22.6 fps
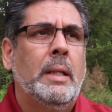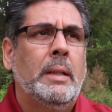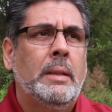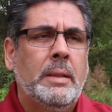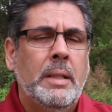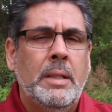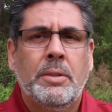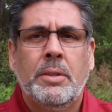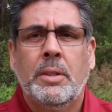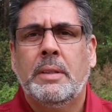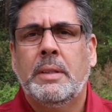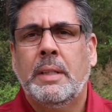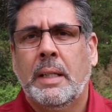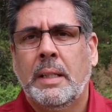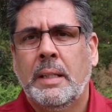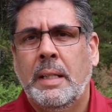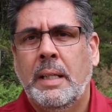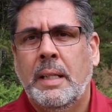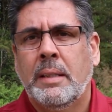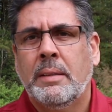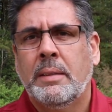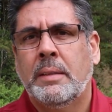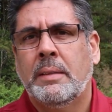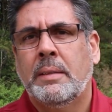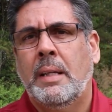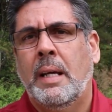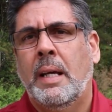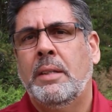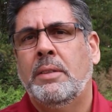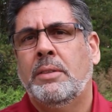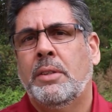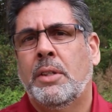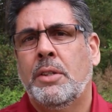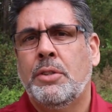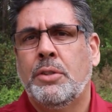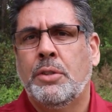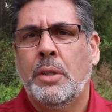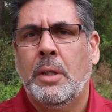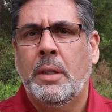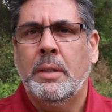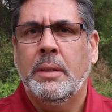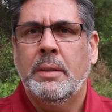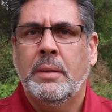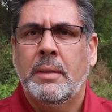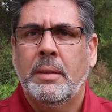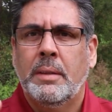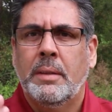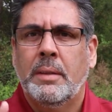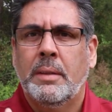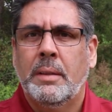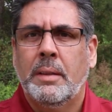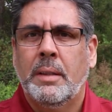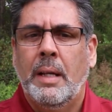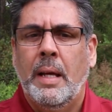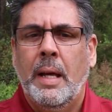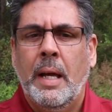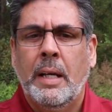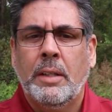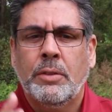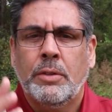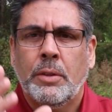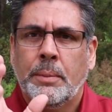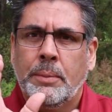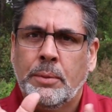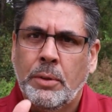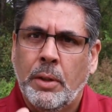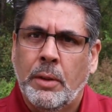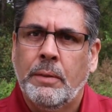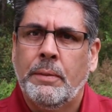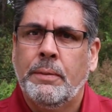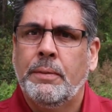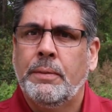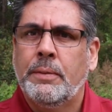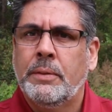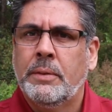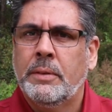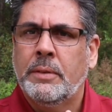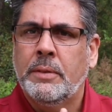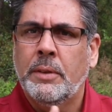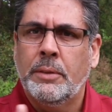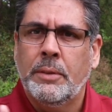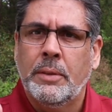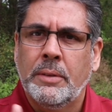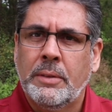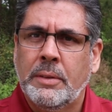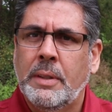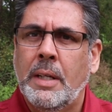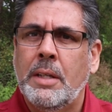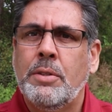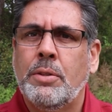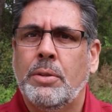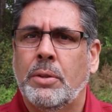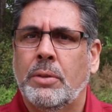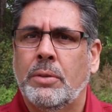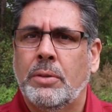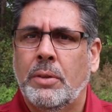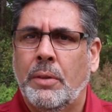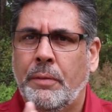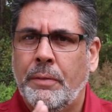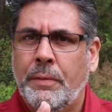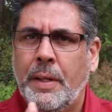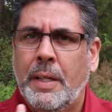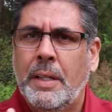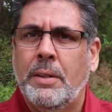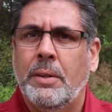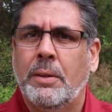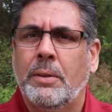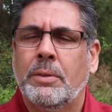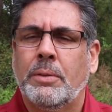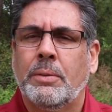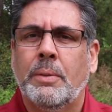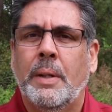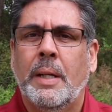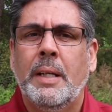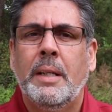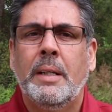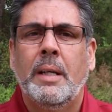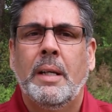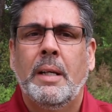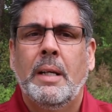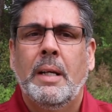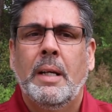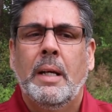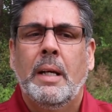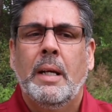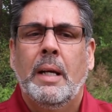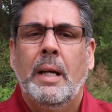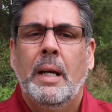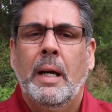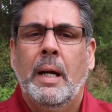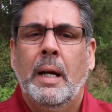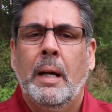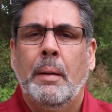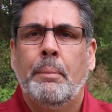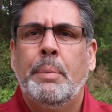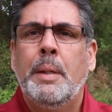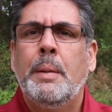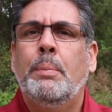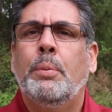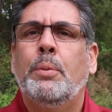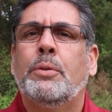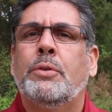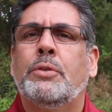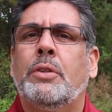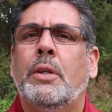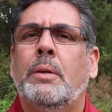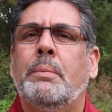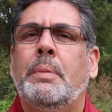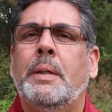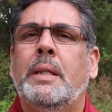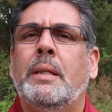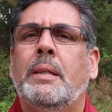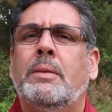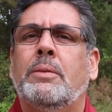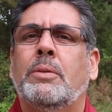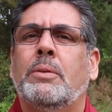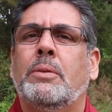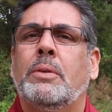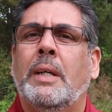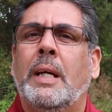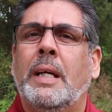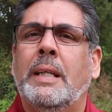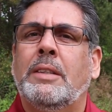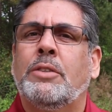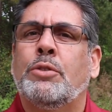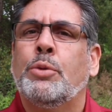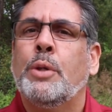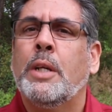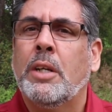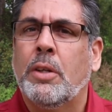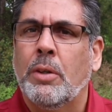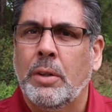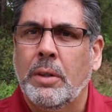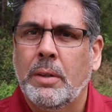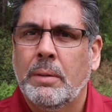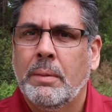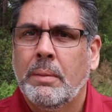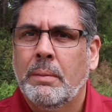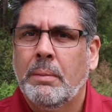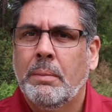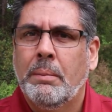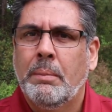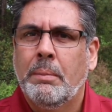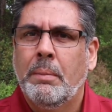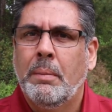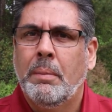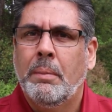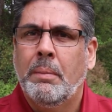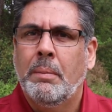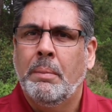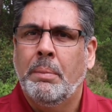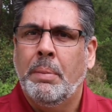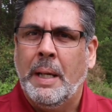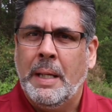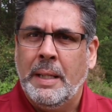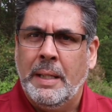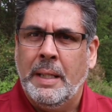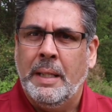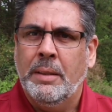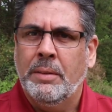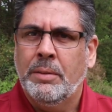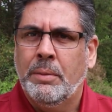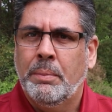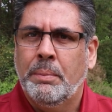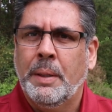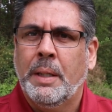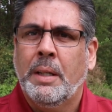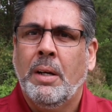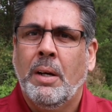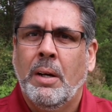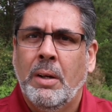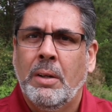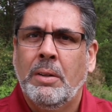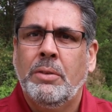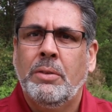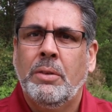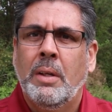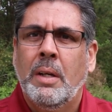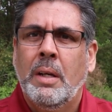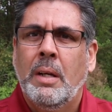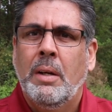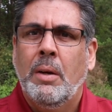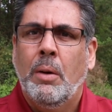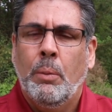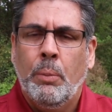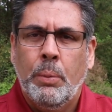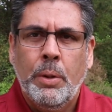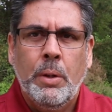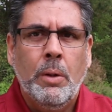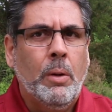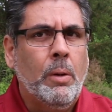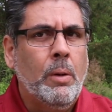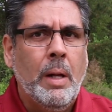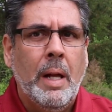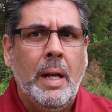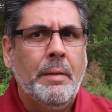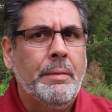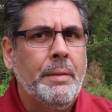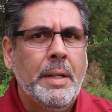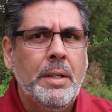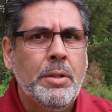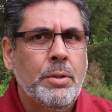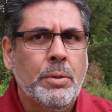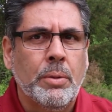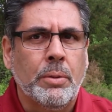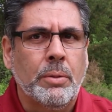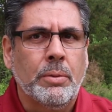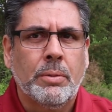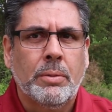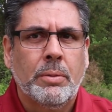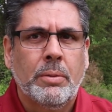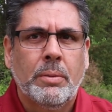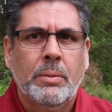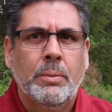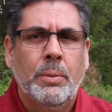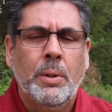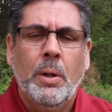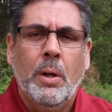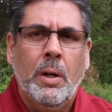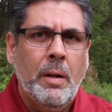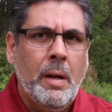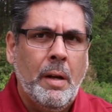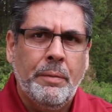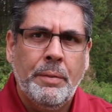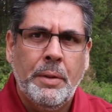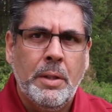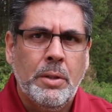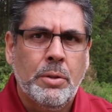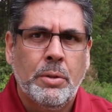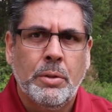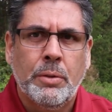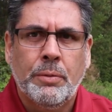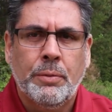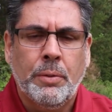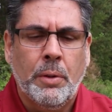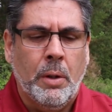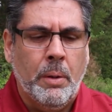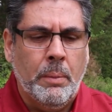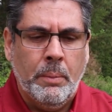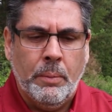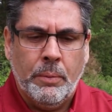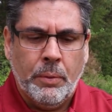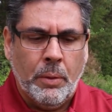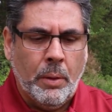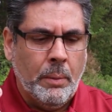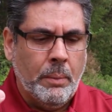teaching techniques, as I start sharing excerpts of certain sessions of videos, right? People start to get triggered by this, because we all have issues. We all have issues from